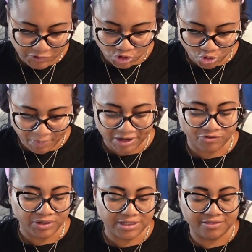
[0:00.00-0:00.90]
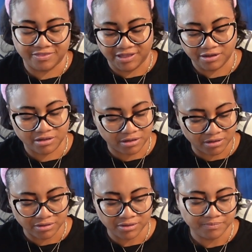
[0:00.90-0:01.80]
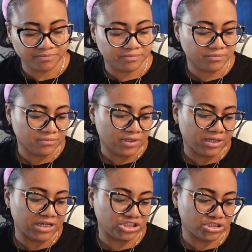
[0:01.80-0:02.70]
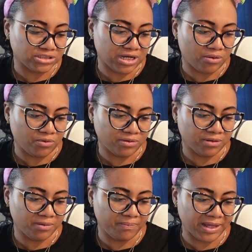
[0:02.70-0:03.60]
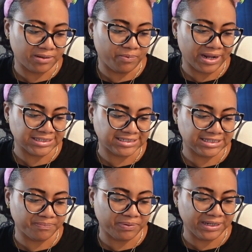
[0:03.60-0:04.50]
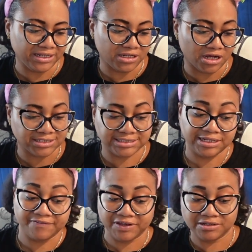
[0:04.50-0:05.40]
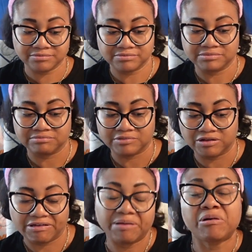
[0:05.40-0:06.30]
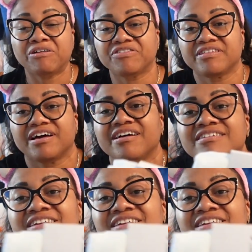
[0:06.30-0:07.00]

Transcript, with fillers: Two pack really thick kitchen towel by the brand Simply Lux Living. Okay, I'm all for that.